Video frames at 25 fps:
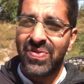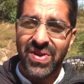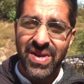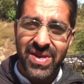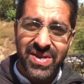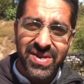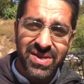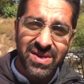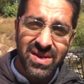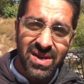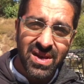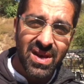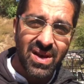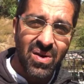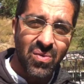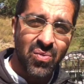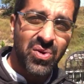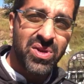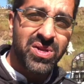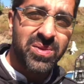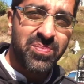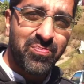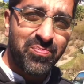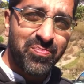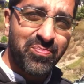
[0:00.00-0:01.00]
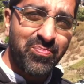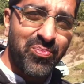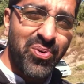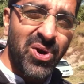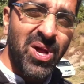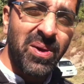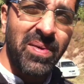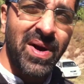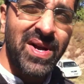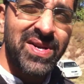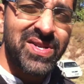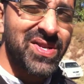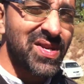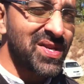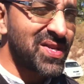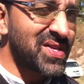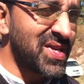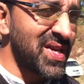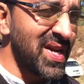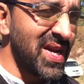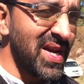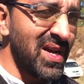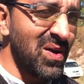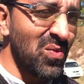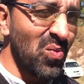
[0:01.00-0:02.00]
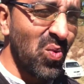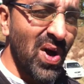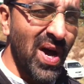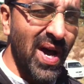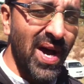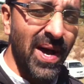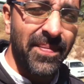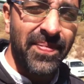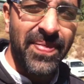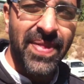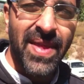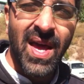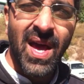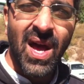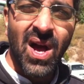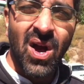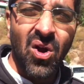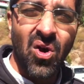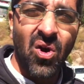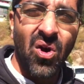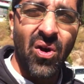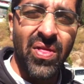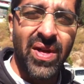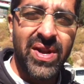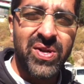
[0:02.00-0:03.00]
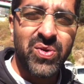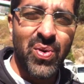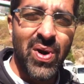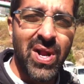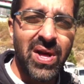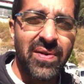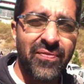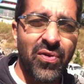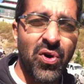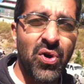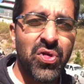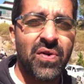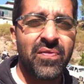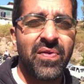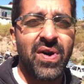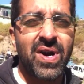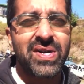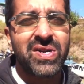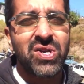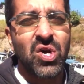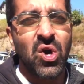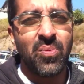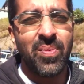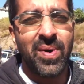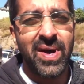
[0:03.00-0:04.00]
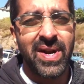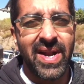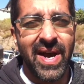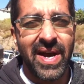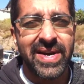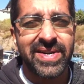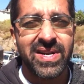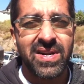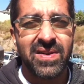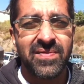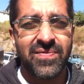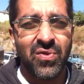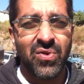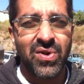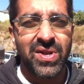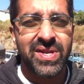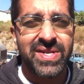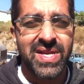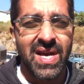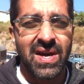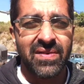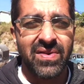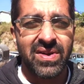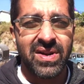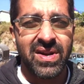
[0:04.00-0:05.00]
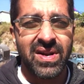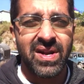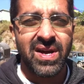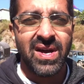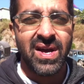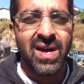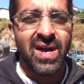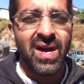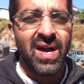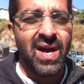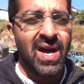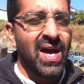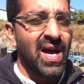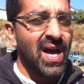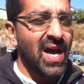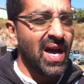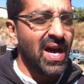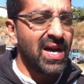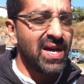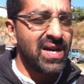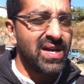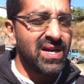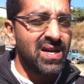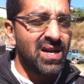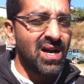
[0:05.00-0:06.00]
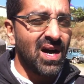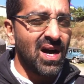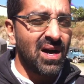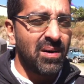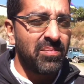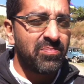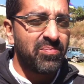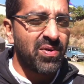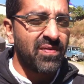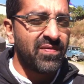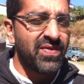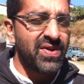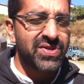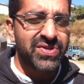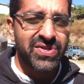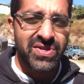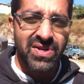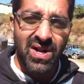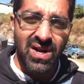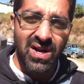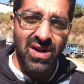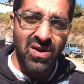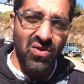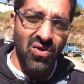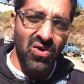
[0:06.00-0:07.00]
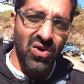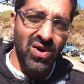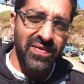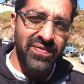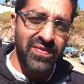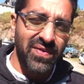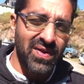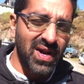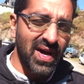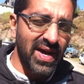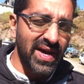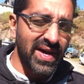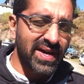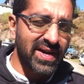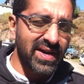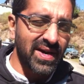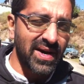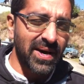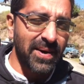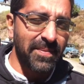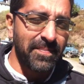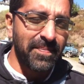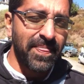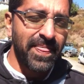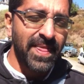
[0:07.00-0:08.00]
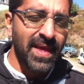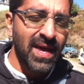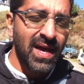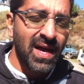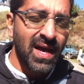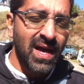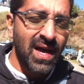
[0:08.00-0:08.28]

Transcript: This uh, was pretty much the scene where, on the 24th of October 1947, a uh, provisional, or if you like, um,